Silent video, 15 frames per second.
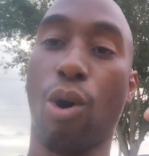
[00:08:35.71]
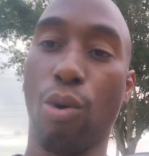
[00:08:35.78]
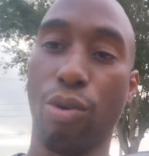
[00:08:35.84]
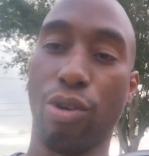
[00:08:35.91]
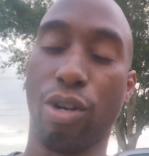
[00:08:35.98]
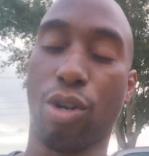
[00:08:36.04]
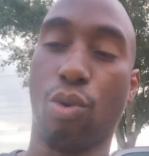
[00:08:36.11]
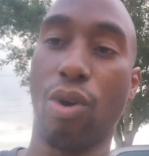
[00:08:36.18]

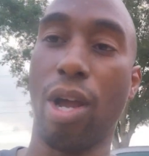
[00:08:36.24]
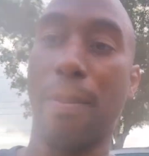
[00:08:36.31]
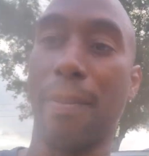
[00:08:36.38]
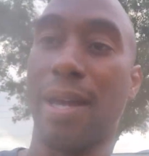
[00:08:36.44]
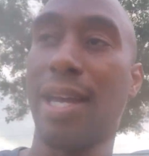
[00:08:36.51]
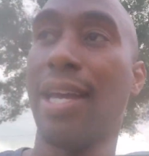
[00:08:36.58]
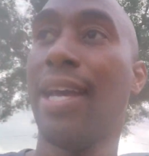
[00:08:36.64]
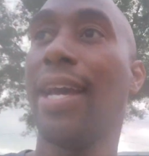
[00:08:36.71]
older
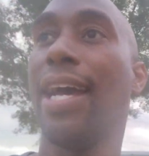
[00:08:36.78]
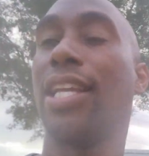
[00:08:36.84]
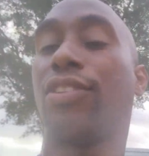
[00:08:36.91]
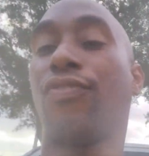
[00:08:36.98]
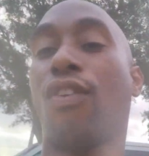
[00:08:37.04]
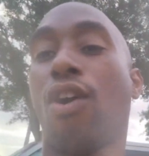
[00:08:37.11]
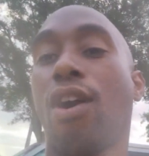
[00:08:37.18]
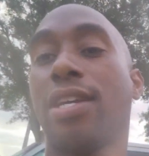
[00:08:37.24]
equipment as
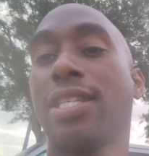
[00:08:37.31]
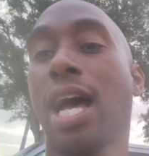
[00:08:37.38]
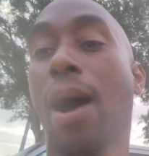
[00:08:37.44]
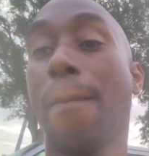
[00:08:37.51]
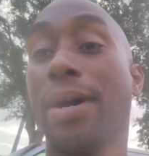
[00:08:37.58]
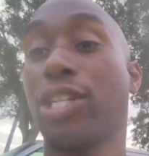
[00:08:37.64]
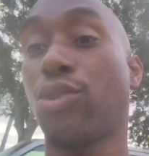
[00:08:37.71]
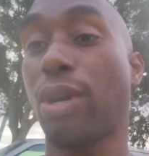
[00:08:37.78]
far as
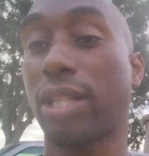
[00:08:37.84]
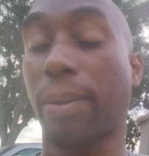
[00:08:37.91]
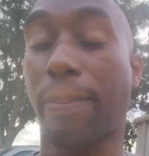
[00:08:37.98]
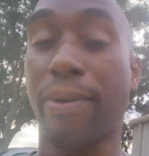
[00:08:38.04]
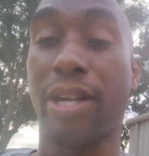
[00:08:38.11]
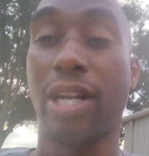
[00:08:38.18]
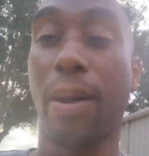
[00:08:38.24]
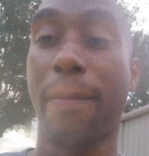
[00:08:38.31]
how much you have to
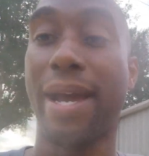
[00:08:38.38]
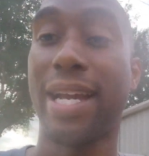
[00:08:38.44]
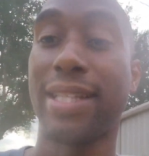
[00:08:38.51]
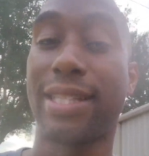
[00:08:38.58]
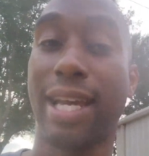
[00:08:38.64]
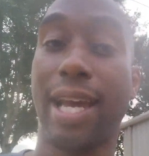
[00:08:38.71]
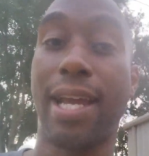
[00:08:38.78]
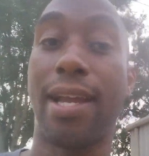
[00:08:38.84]
put in to
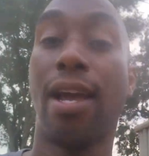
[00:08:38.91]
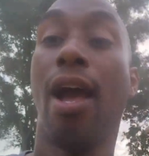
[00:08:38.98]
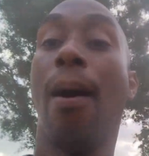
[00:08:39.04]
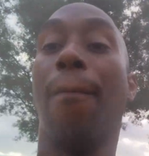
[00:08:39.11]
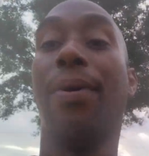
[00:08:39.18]
maintain.